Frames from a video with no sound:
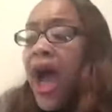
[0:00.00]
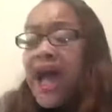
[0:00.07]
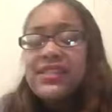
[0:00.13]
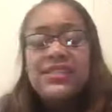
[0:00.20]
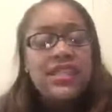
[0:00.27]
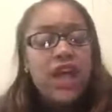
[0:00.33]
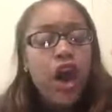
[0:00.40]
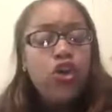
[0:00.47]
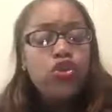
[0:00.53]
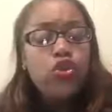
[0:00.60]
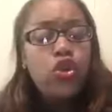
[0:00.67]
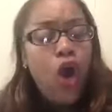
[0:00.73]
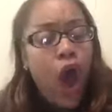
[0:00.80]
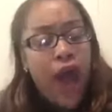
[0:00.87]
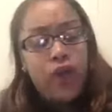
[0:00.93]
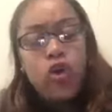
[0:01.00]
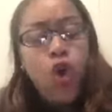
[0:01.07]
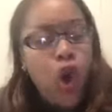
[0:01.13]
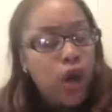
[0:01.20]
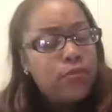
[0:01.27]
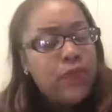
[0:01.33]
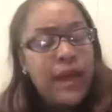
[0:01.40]
I tell you, God
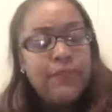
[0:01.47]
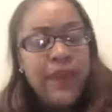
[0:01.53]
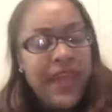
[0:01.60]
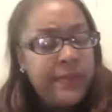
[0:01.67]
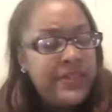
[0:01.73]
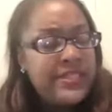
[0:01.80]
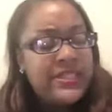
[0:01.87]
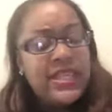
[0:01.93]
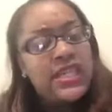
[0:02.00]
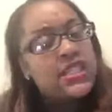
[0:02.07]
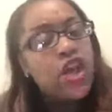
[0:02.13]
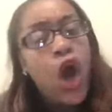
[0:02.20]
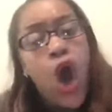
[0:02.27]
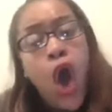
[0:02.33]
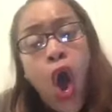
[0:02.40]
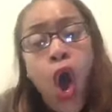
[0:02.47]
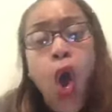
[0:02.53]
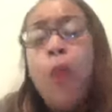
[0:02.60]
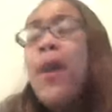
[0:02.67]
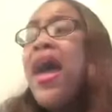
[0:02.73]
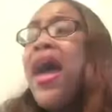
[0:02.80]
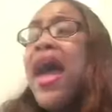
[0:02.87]
called my baby sister
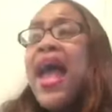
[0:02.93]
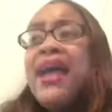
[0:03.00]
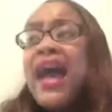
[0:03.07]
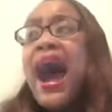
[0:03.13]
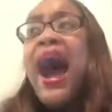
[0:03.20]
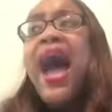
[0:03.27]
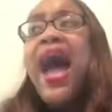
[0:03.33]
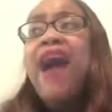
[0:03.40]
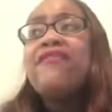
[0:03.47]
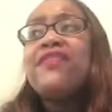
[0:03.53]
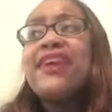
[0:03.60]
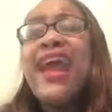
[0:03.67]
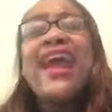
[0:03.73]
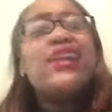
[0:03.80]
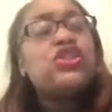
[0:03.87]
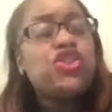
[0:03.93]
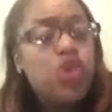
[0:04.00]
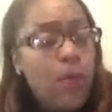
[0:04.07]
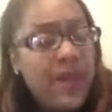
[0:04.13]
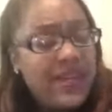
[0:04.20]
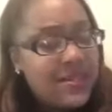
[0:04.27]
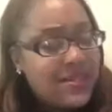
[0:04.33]
home and I have gained
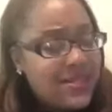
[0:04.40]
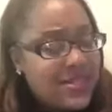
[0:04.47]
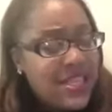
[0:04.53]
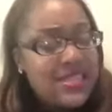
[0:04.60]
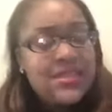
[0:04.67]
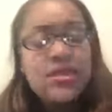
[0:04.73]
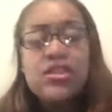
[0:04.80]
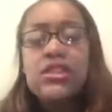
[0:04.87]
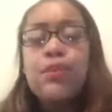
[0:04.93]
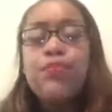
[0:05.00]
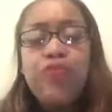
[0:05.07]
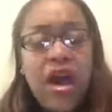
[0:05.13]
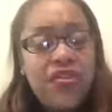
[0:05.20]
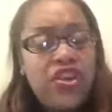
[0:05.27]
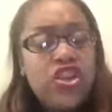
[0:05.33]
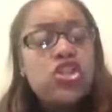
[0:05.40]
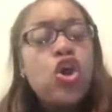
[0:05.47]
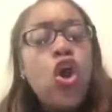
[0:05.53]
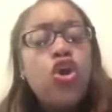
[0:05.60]
so many sisters and brothers